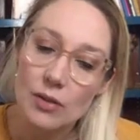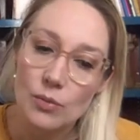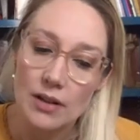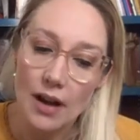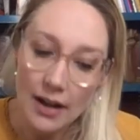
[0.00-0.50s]
we're
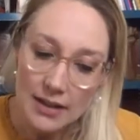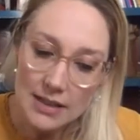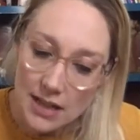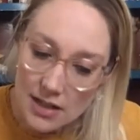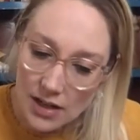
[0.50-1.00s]
not
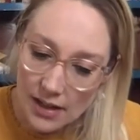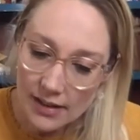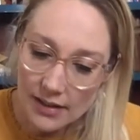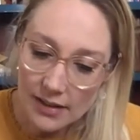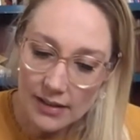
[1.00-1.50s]

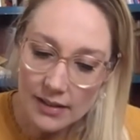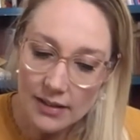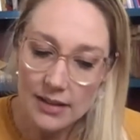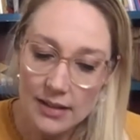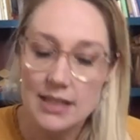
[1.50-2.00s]
teaching
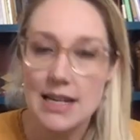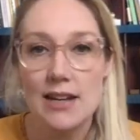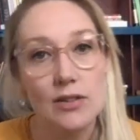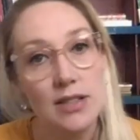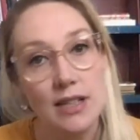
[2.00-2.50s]
the
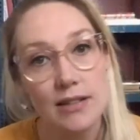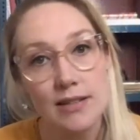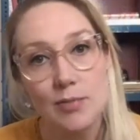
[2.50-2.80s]
technical skills.